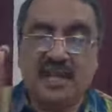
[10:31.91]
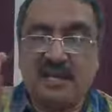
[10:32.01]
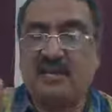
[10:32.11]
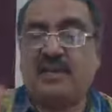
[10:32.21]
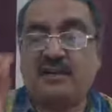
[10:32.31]

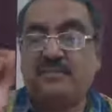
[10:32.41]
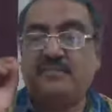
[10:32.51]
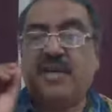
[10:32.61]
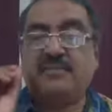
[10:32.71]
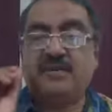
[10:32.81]

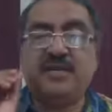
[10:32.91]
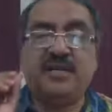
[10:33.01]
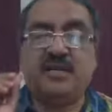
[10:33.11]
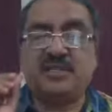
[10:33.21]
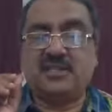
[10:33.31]
Their
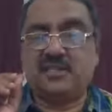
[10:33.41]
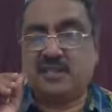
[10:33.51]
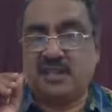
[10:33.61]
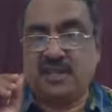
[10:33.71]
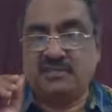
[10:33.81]
printing
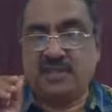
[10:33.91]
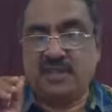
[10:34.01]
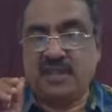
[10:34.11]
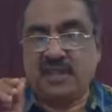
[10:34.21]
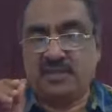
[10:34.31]
cost,
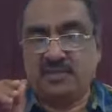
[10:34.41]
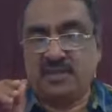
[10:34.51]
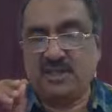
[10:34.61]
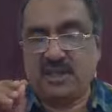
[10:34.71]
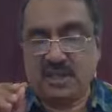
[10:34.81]
everything has to
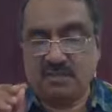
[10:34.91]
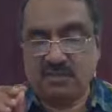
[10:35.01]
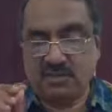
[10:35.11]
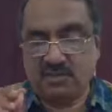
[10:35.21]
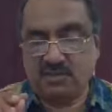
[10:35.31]
be
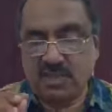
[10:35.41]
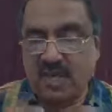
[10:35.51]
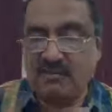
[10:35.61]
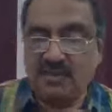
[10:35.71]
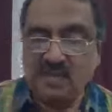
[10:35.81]
recovered. So
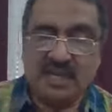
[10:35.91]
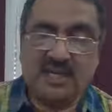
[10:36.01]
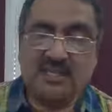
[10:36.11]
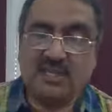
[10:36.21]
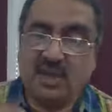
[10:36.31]
they have to
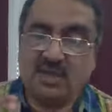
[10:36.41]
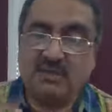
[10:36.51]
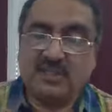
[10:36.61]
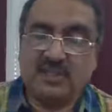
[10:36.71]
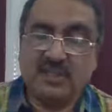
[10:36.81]
collect the
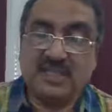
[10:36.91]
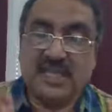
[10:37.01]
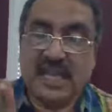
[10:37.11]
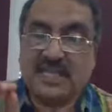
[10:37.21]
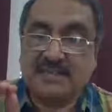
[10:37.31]
document
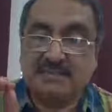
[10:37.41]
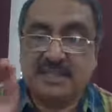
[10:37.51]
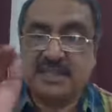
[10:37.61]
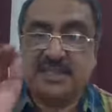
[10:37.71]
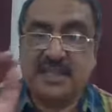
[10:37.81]
charges as
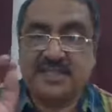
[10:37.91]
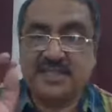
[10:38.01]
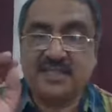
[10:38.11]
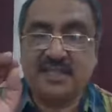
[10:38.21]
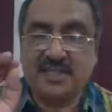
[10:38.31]
per the
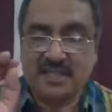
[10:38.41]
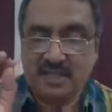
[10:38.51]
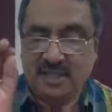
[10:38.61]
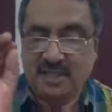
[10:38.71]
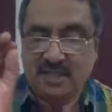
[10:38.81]
sanction letter.